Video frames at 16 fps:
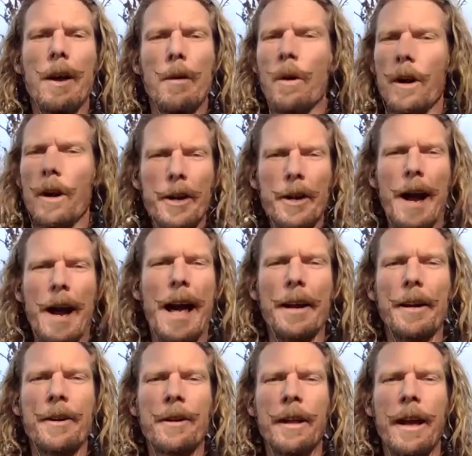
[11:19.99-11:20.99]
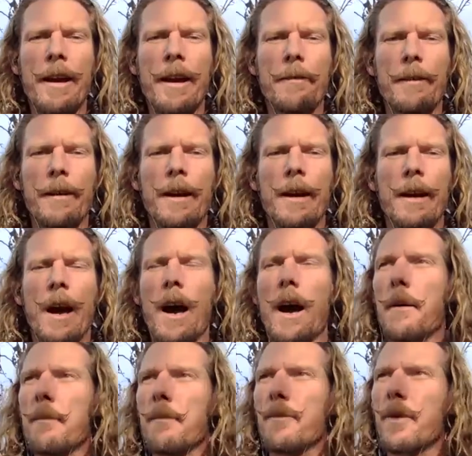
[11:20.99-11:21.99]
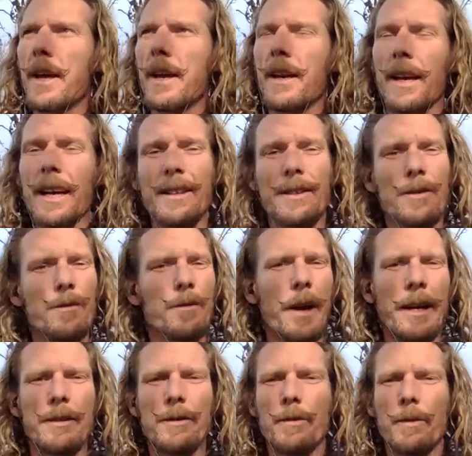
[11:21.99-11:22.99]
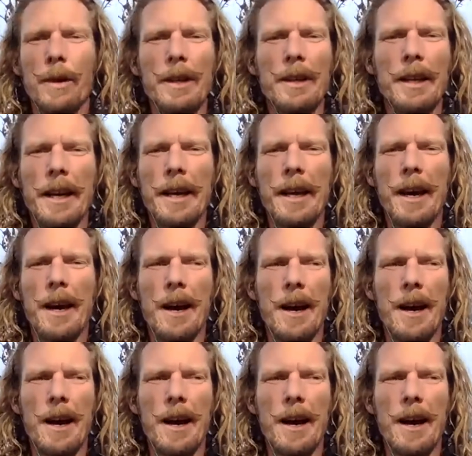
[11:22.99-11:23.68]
where you're at in your life, then it's really,